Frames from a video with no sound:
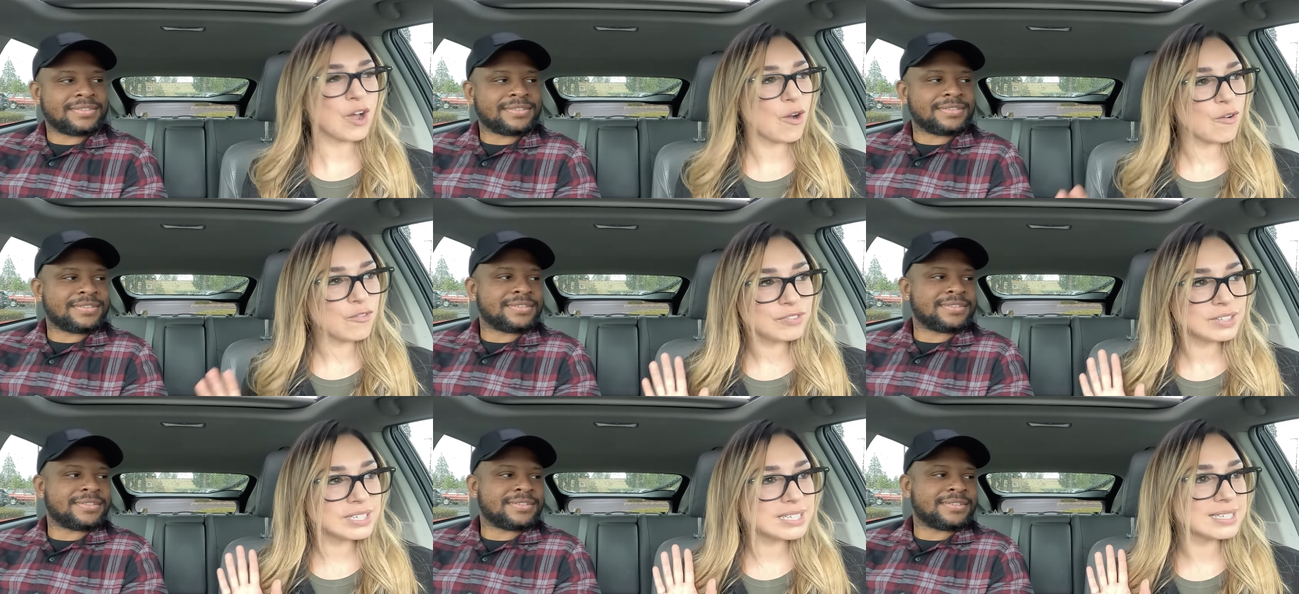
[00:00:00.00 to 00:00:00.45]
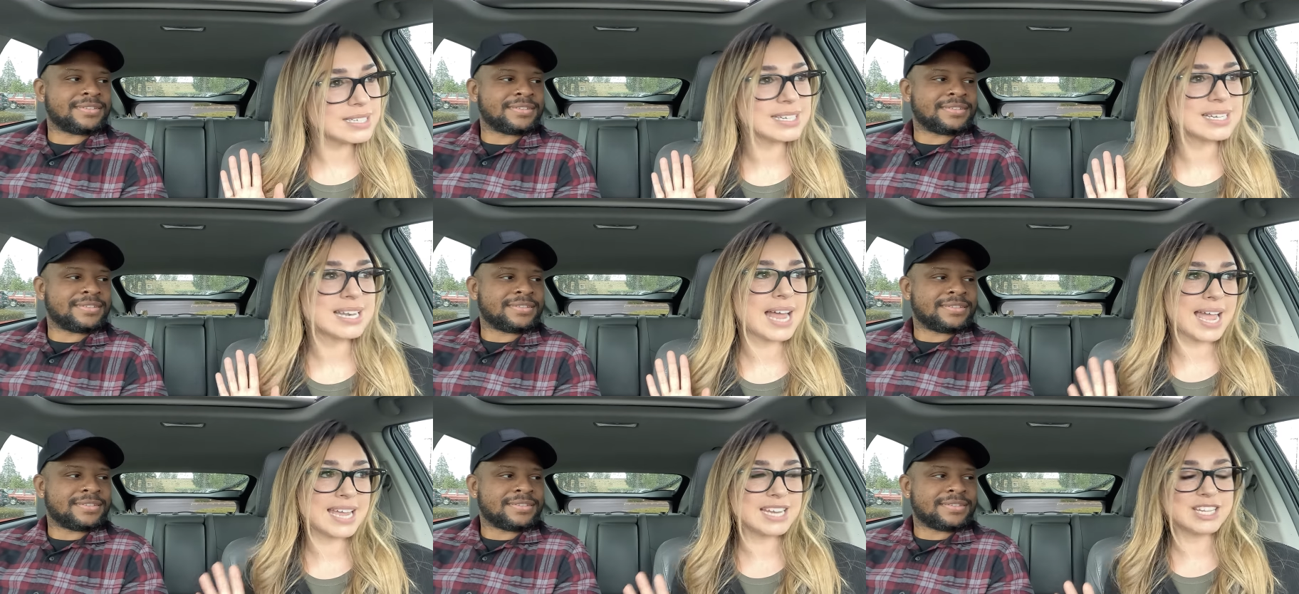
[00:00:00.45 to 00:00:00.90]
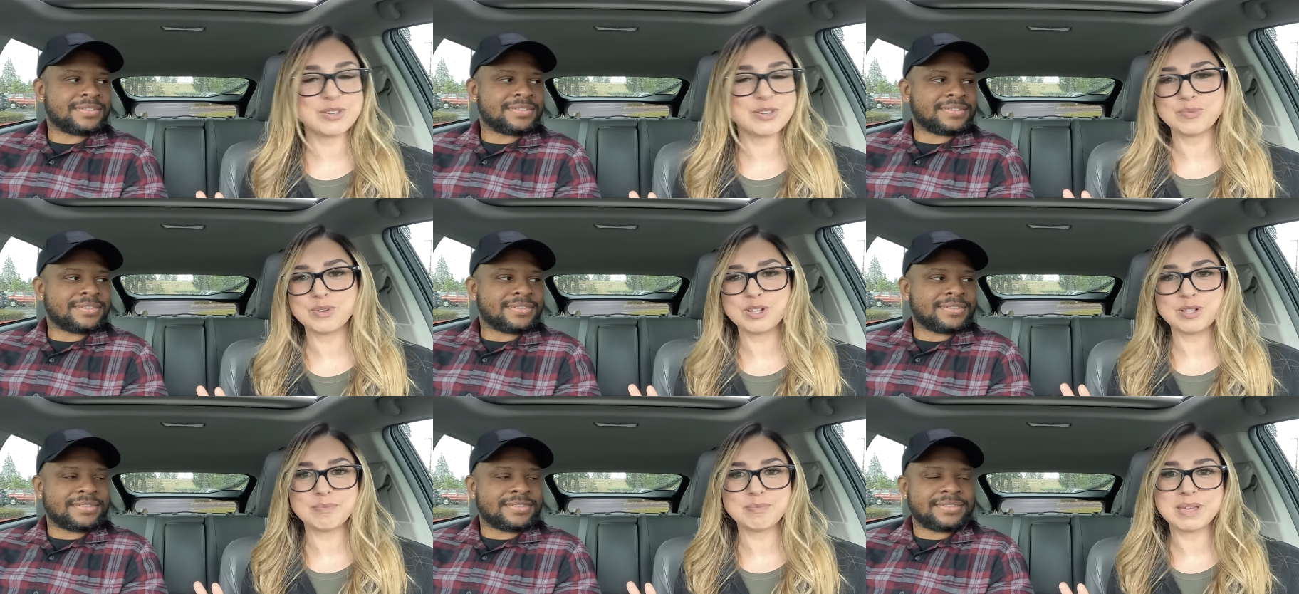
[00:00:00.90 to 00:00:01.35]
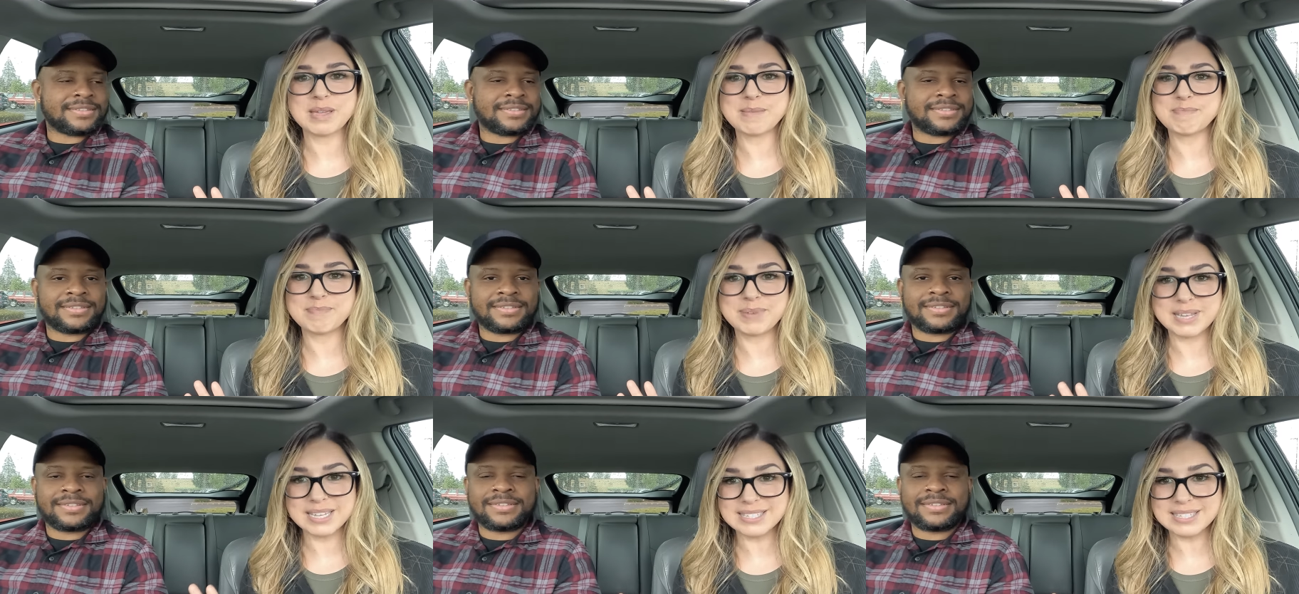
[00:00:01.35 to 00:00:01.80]
Speaker 1: Hopefully tonight we'll be
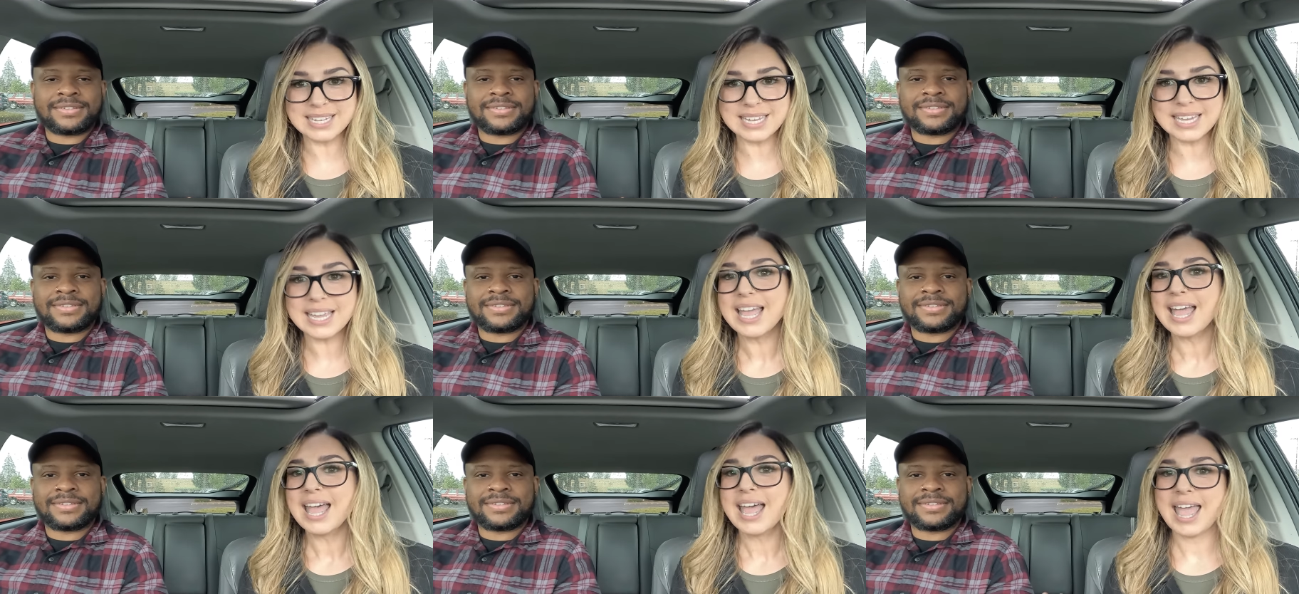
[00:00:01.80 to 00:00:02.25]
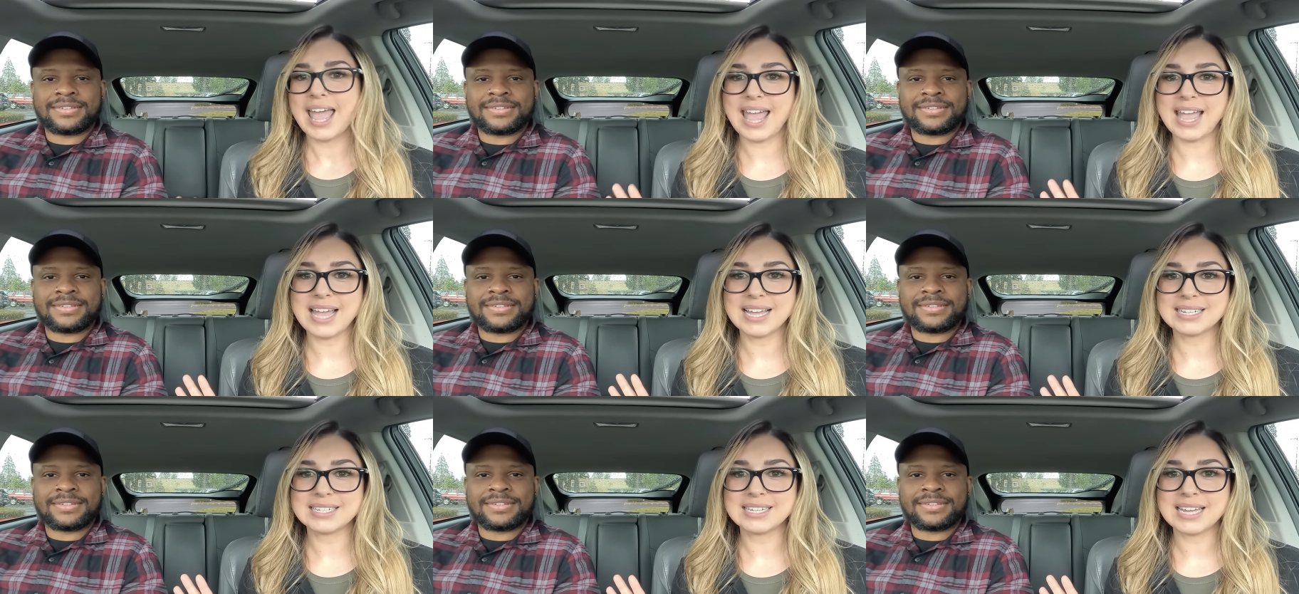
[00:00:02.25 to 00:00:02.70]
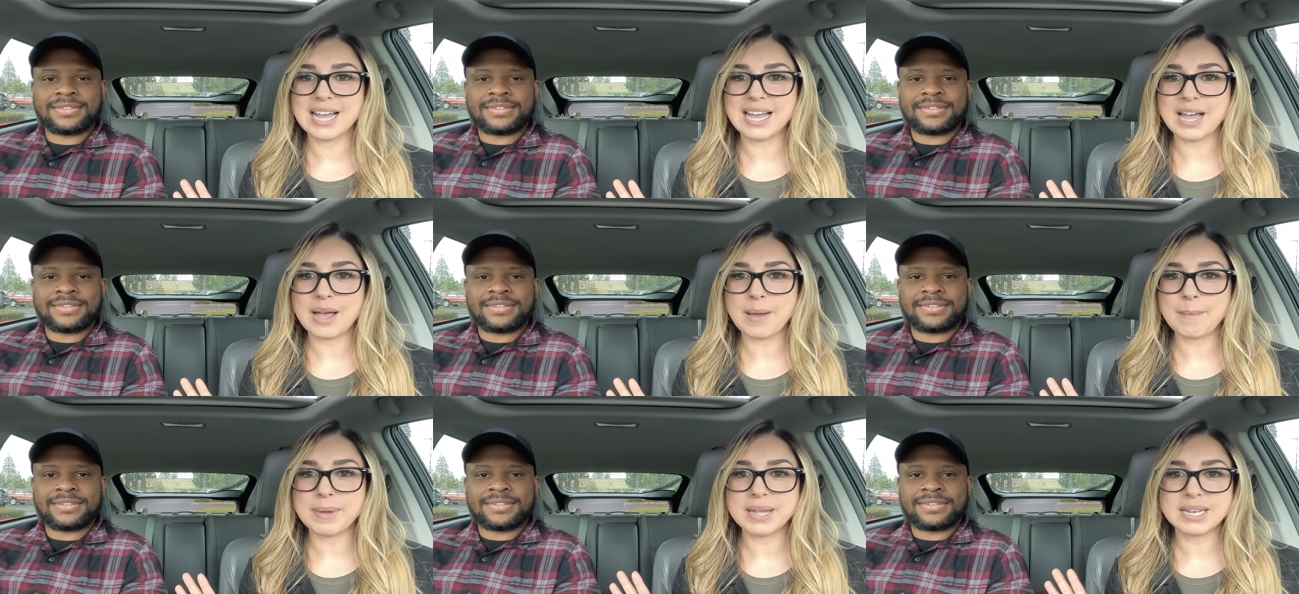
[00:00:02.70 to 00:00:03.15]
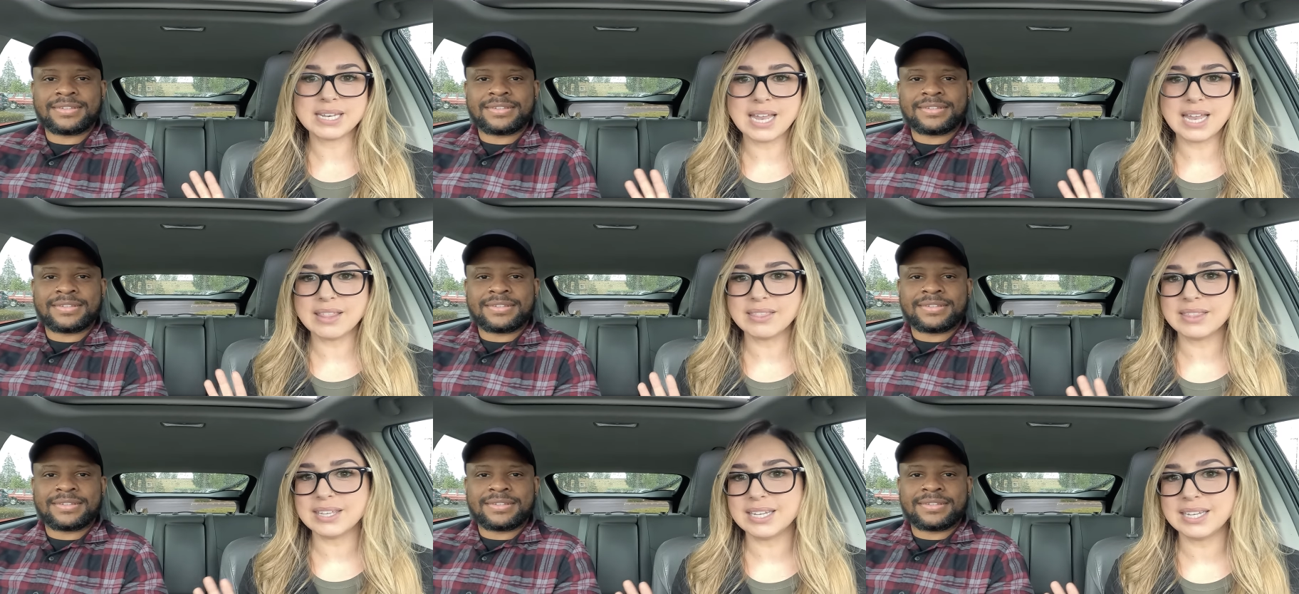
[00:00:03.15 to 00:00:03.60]
busy and um,
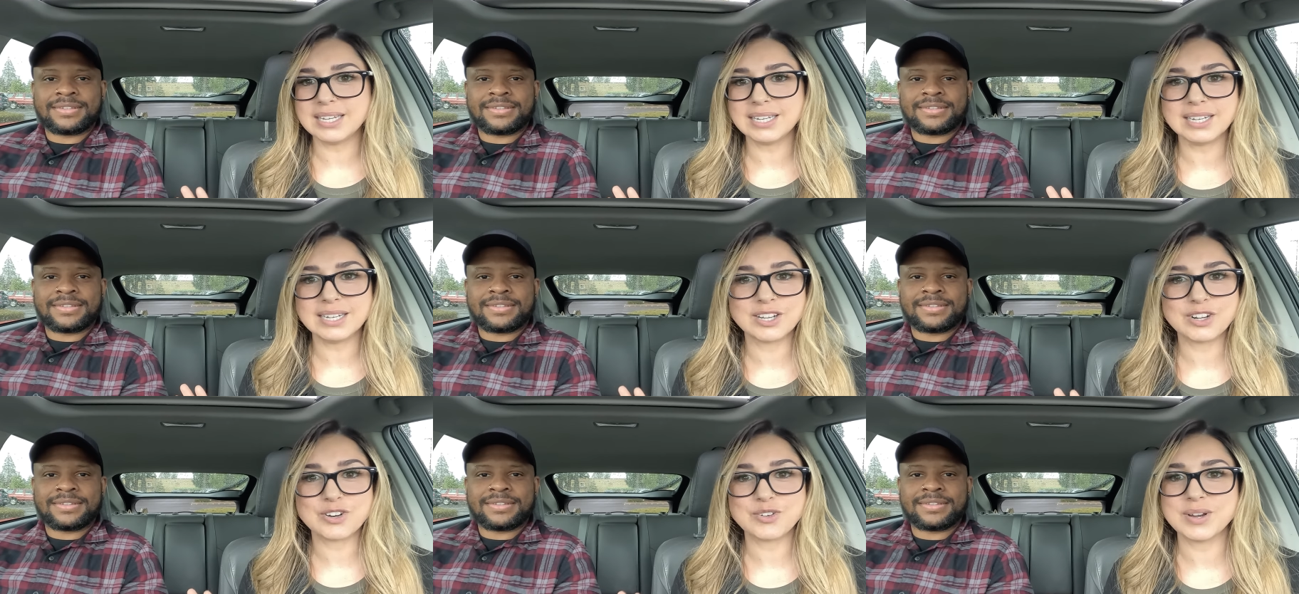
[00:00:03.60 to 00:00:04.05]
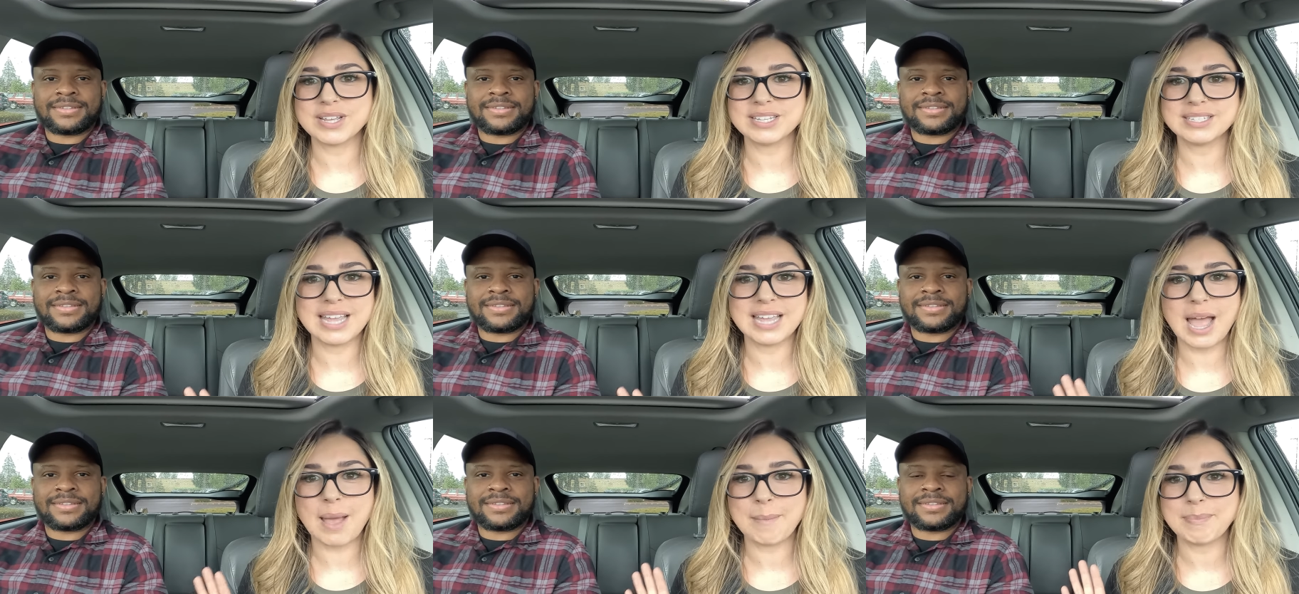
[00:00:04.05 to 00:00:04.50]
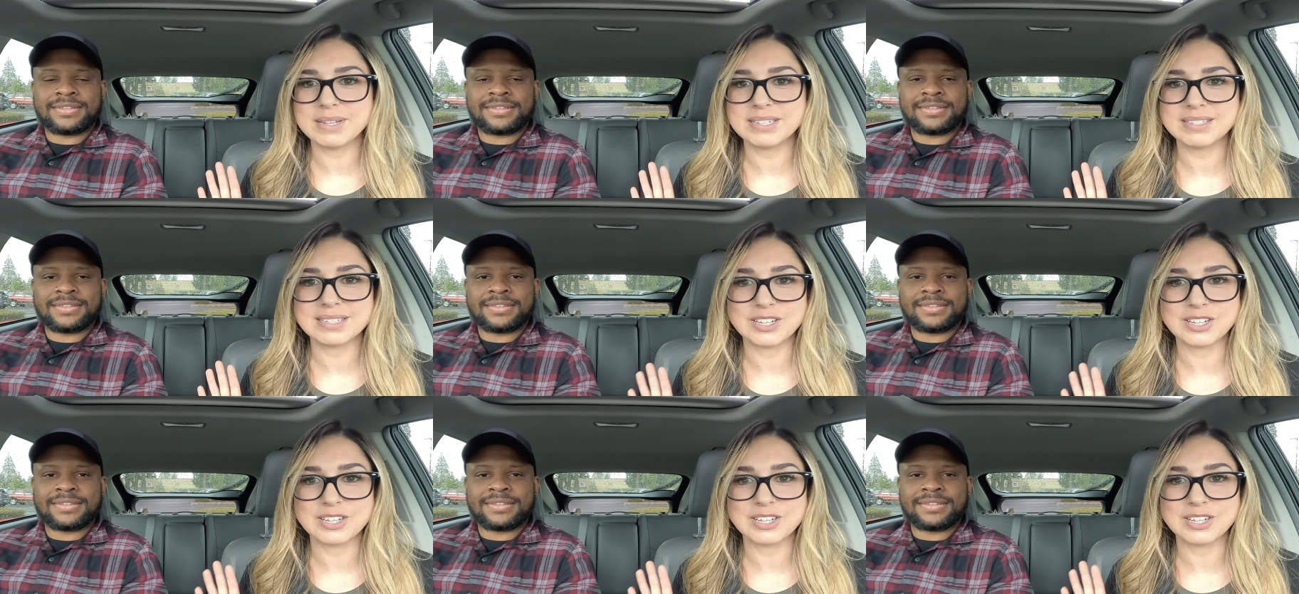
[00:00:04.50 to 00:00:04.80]
nothing crazy happens.